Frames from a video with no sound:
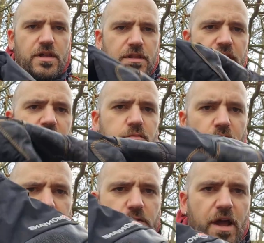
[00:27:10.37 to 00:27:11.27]
These
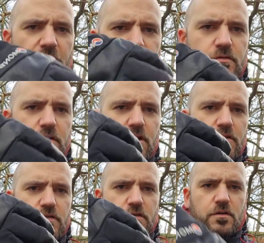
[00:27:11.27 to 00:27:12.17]
ones were extra
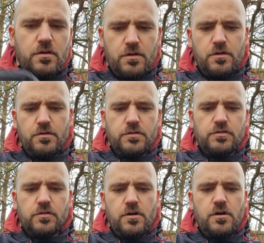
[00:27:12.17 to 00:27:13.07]
large,
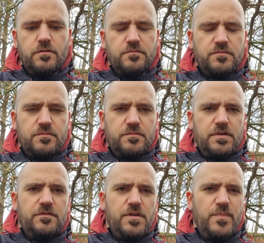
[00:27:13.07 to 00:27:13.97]
so
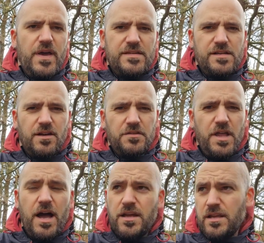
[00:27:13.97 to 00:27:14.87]
if you base it on
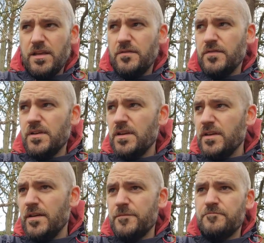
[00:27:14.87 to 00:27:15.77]
that,
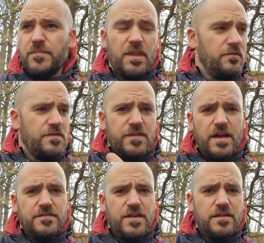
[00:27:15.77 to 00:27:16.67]
if a
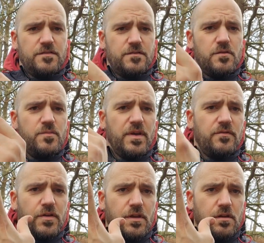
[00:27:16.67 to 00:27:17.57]
size 10's too big
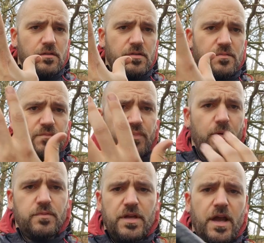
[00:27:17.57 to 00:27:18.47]
for you, you
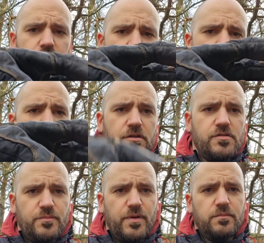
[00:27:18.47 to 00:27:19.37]
probably extra large
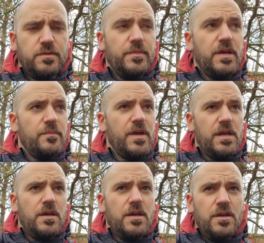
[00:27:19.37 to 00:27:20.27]
will probably be a bit
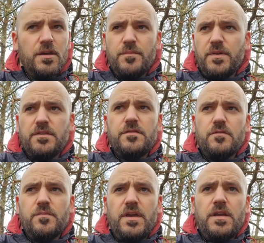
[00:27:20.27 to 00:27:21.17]

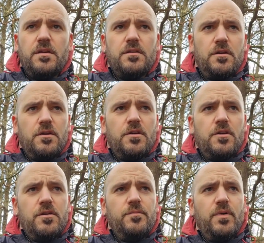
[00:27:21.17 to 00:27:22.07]
too big.
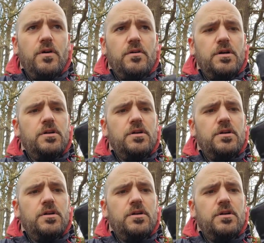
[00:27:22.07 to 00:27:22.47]
But